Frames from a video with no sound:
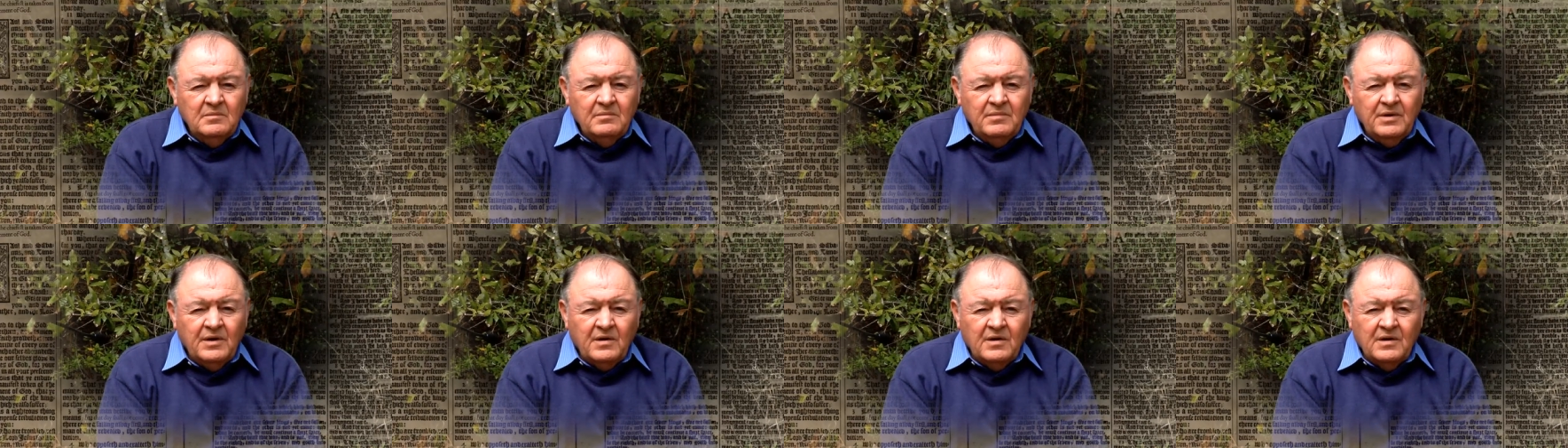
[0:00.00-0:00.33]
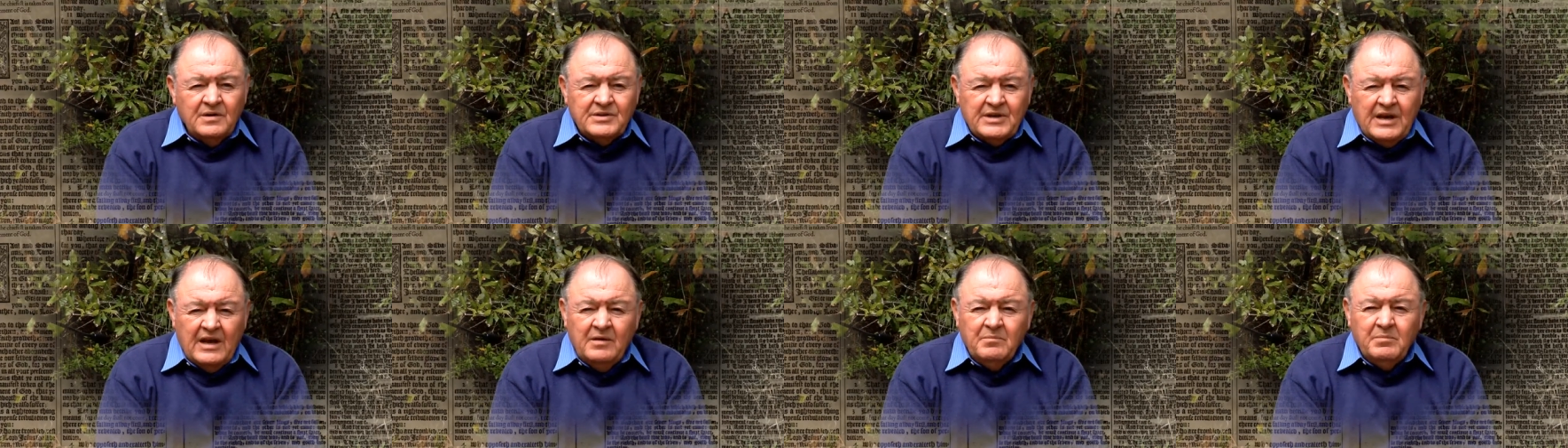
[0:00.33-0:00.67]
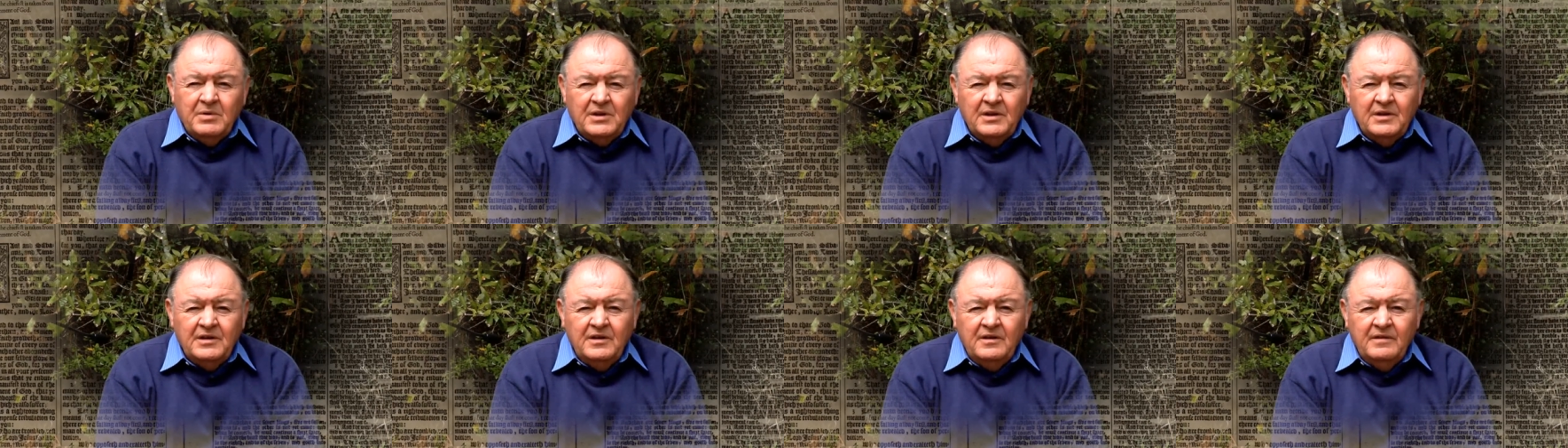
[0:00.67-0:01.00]
because I
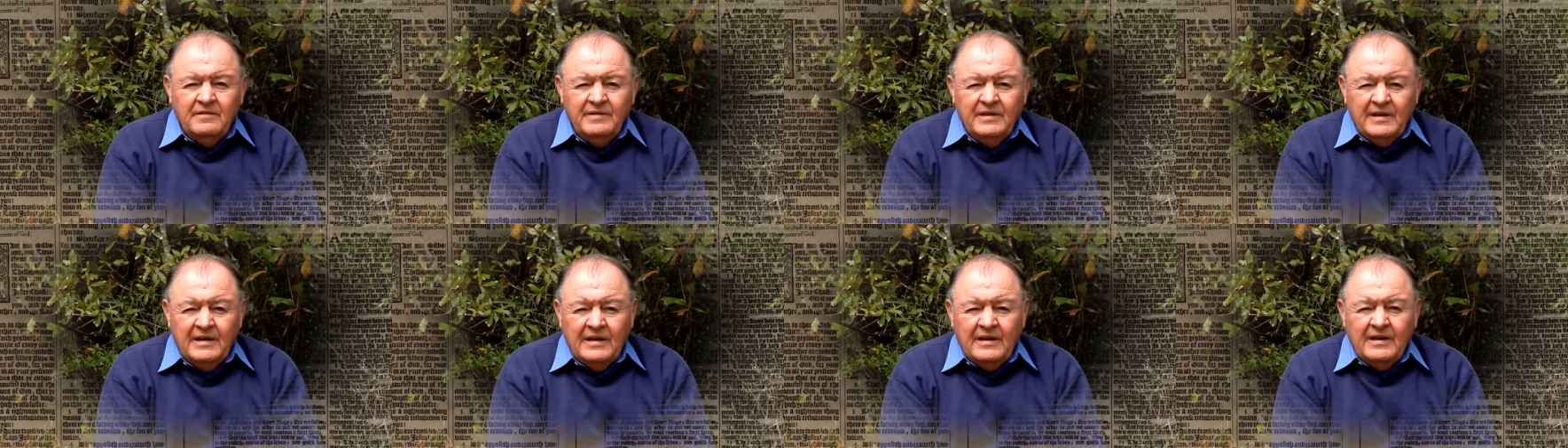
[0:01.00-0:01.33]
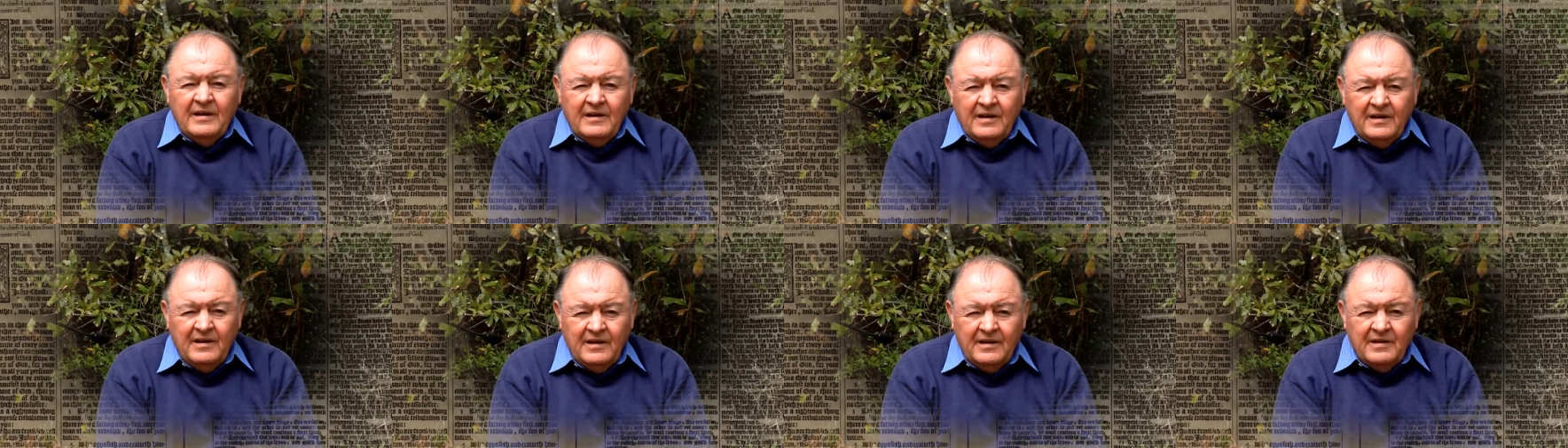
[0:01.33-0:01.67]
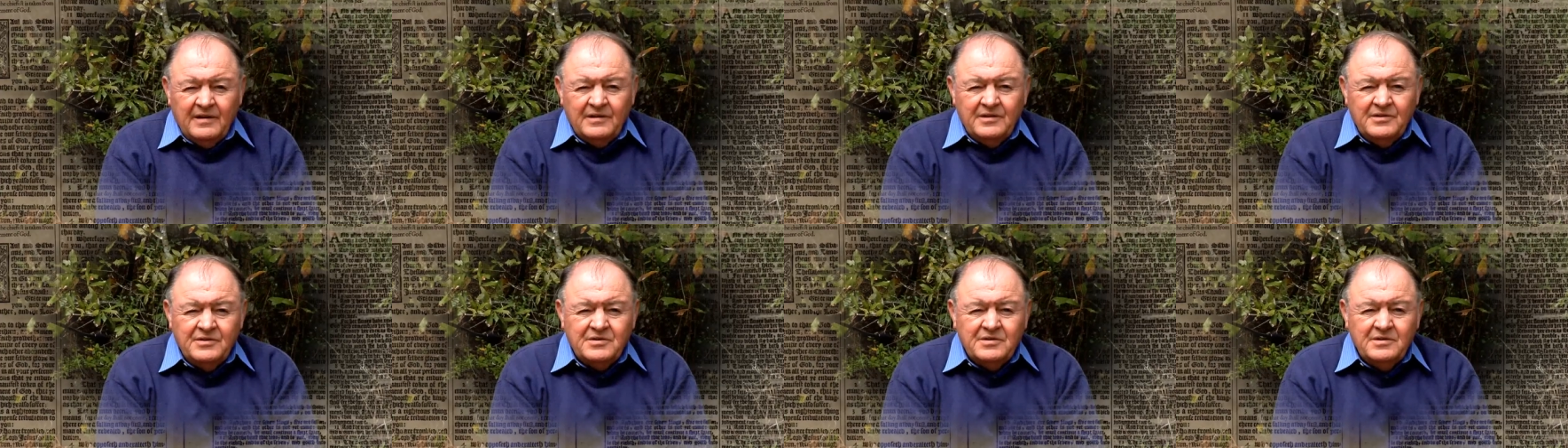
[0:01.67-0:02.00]
believe it
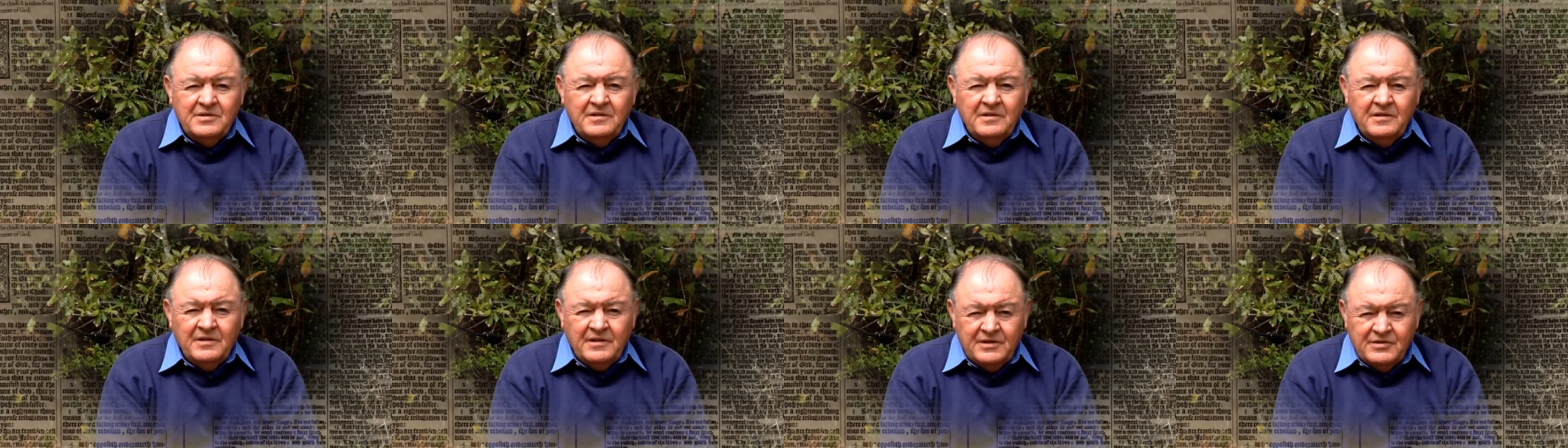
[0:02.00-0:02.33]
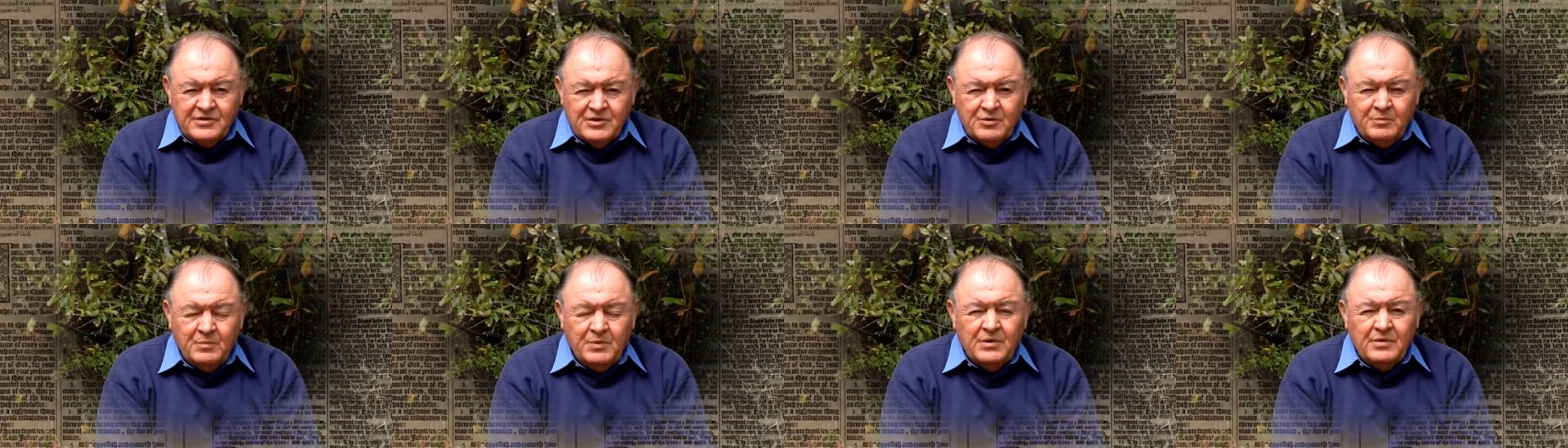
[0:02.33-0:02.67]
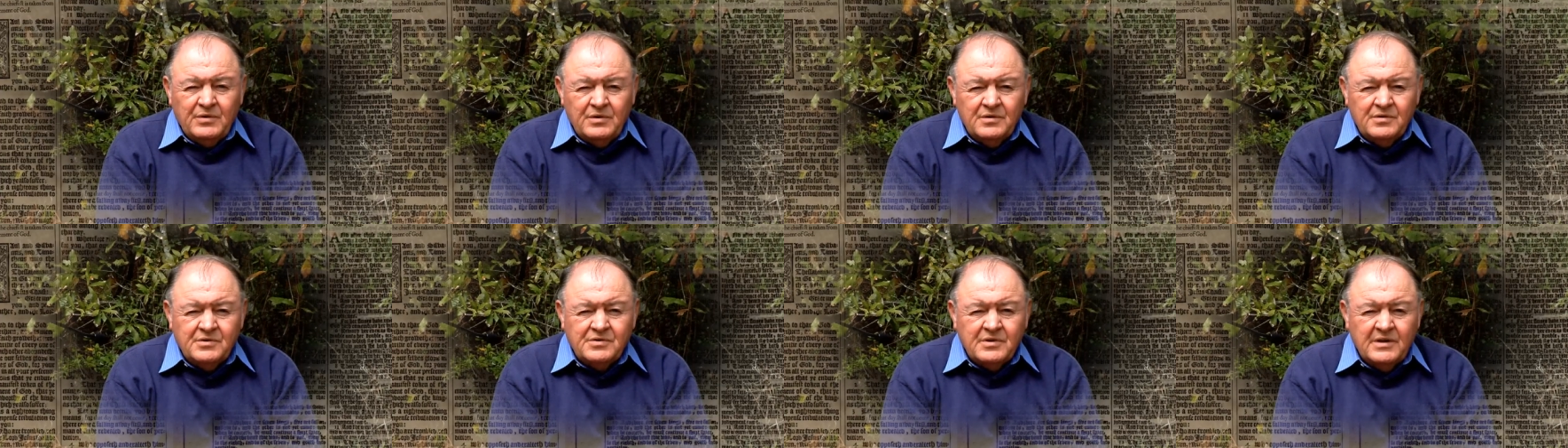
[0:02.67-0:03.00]
is the
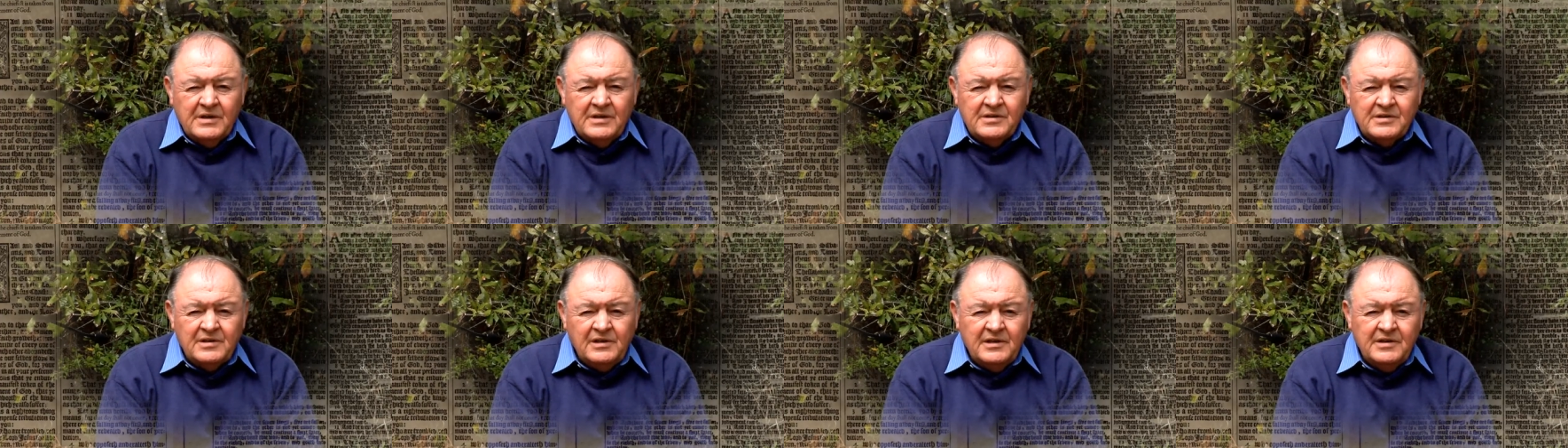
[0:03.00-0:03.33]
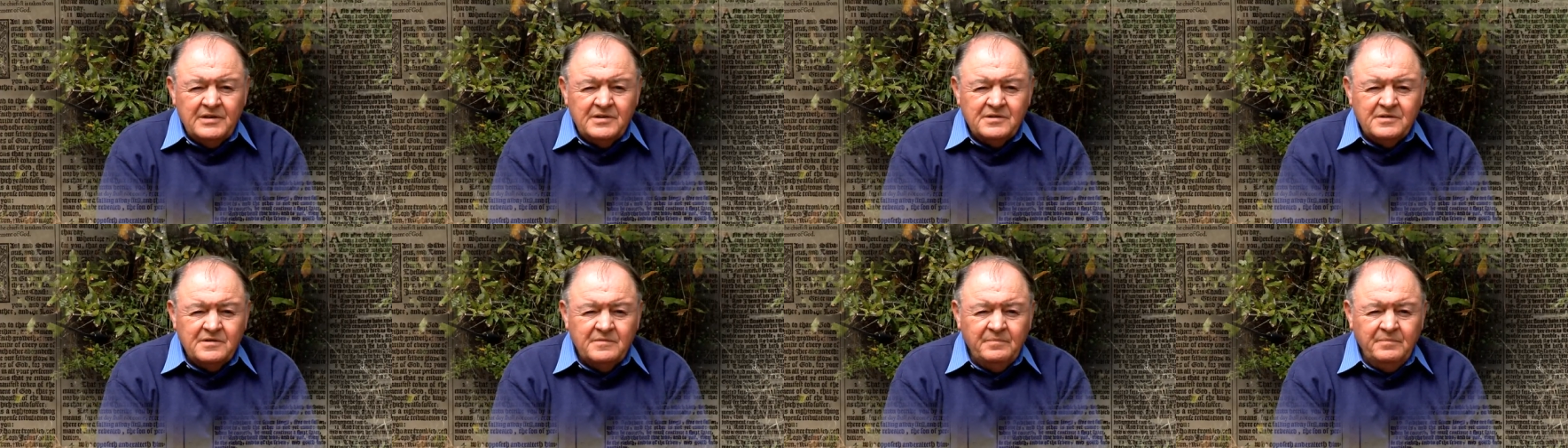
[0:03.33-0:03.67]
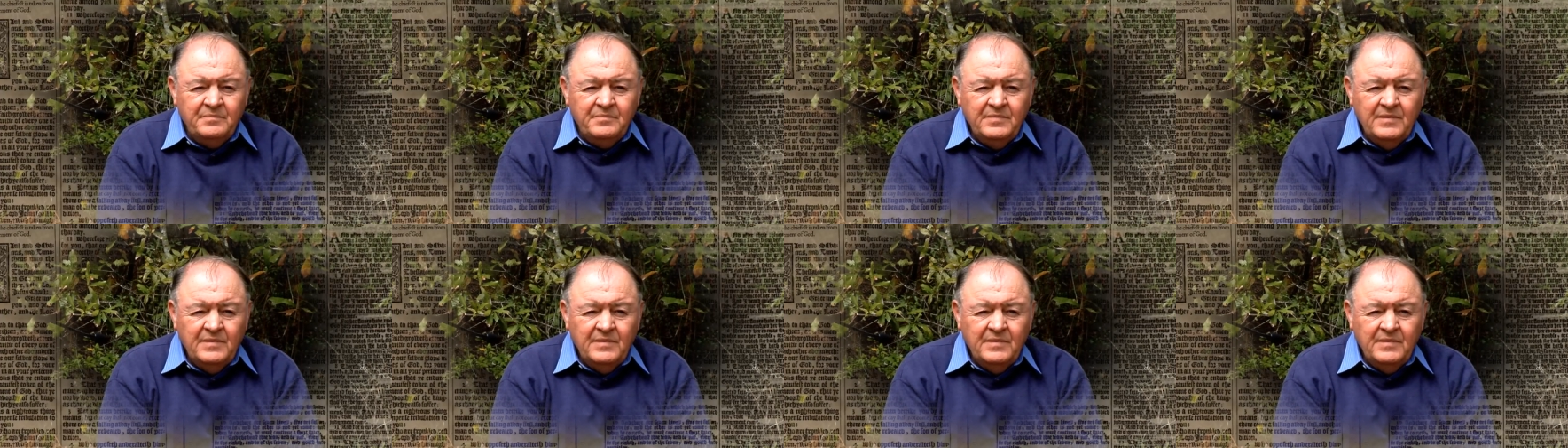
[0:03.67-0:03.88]
superior translation.